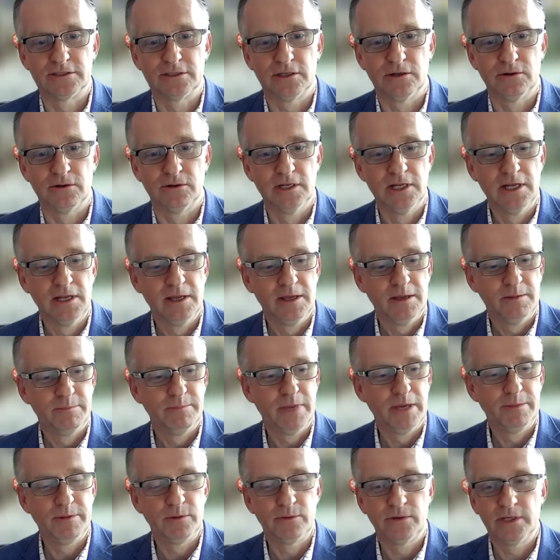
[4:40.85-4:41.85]
So
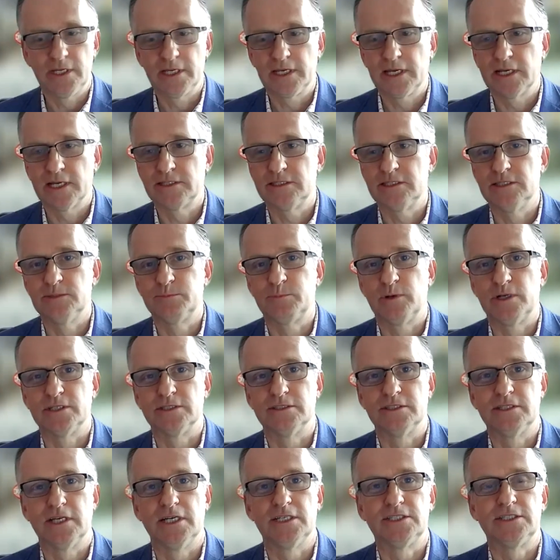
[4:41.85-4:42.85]
maybe when he gets his
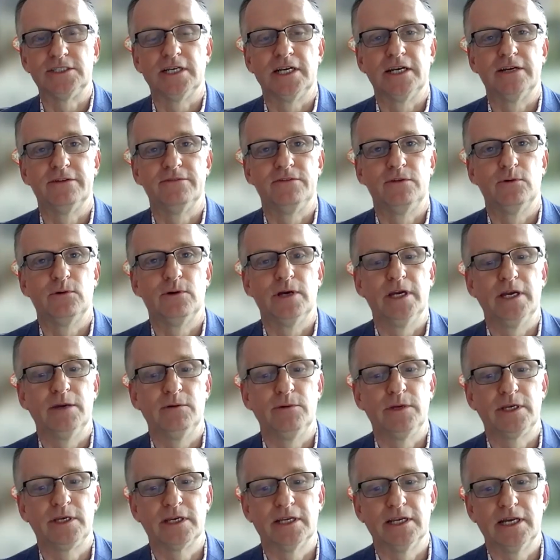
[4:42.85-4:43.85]
presentation out of the way,
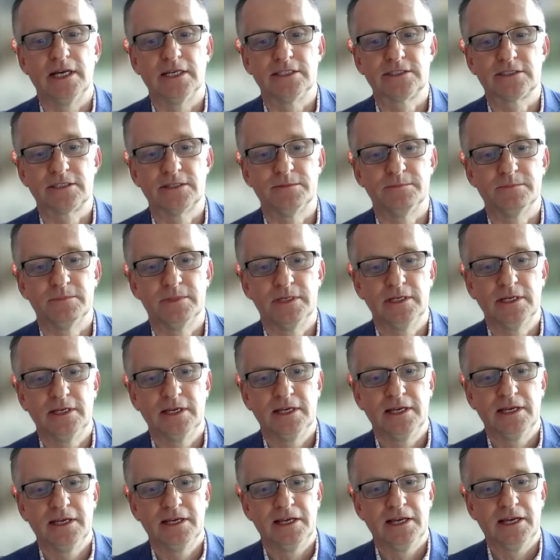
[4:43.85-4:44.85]
we can ask him
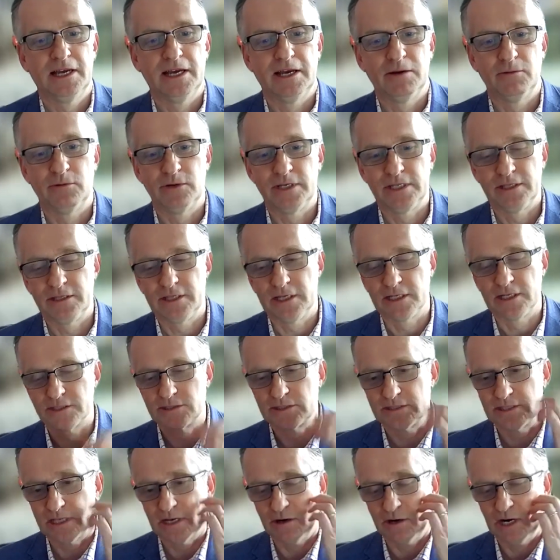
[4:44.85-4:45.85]
what he thinks,
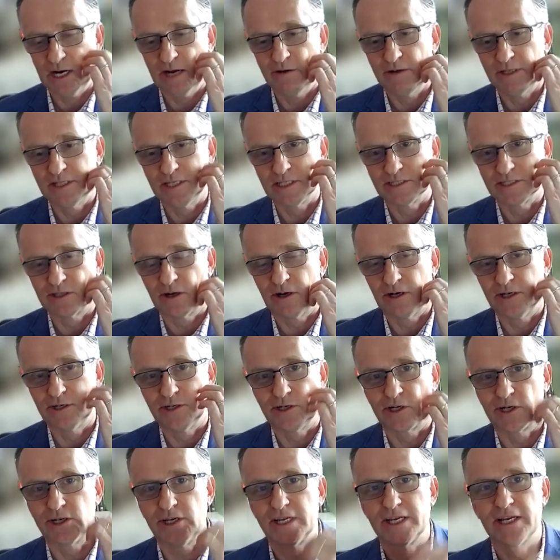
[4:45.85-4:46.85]
or how he thinks Ireland
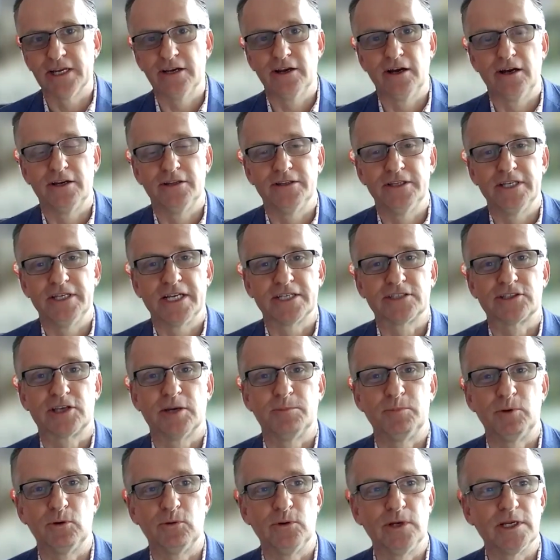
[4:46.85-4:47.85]
are going to get on in the next
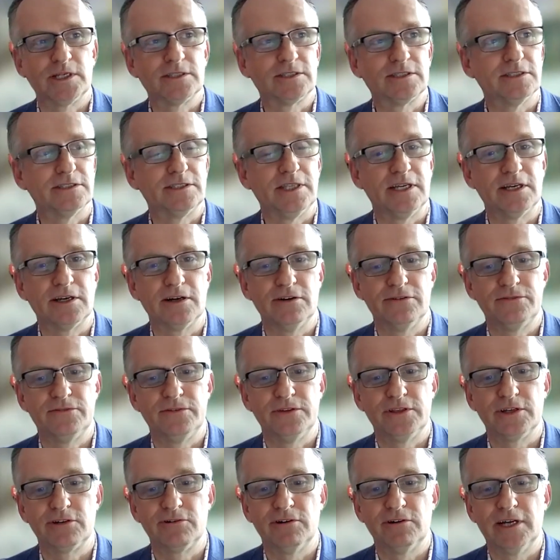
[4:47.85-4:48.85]
couple of weeks as they go for
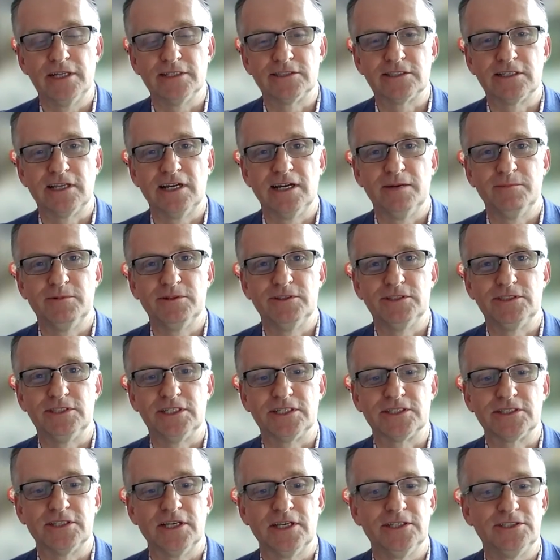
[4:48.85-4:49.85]
the Grand Slam of the
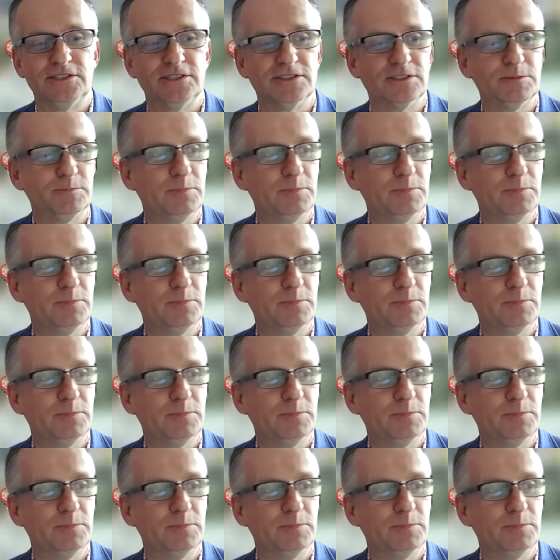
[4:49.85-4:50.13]
Six Nations.